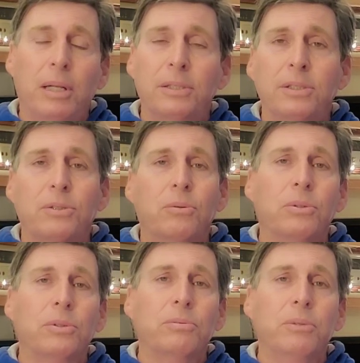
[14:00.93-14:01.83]
plus
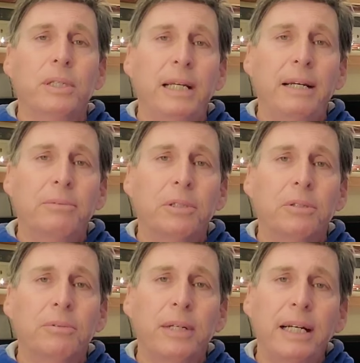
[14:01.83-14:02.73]
stores when they
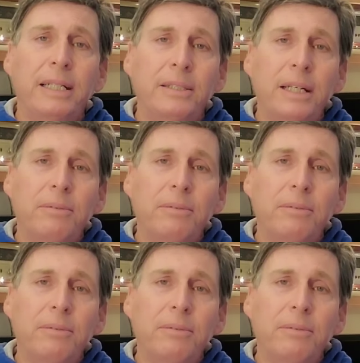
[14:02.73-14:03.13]
were around.